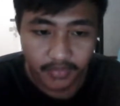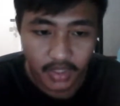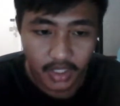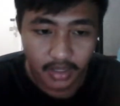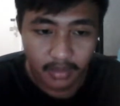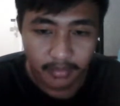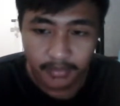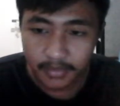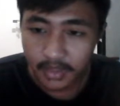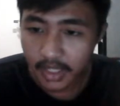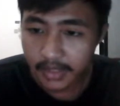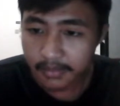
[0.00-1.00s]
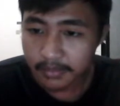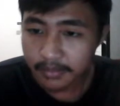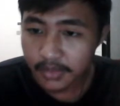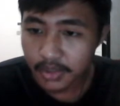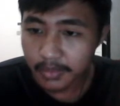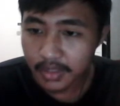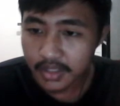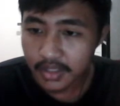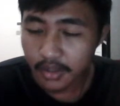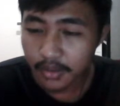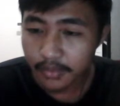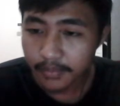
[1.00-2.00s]
um, like two months
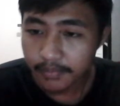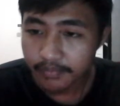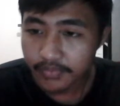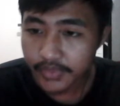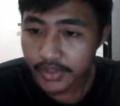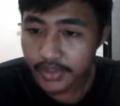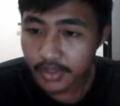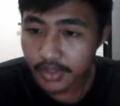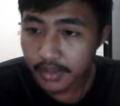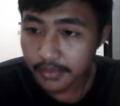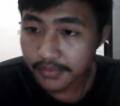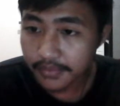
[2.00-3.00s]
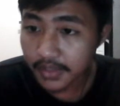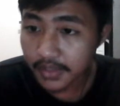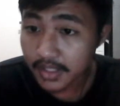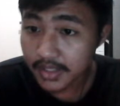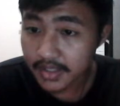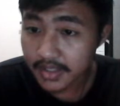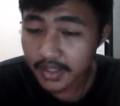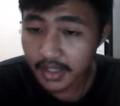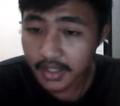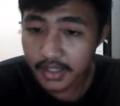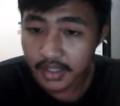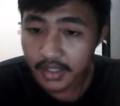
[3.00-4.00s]
ago. So yeah, villain
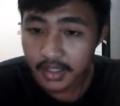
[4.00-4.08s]
side.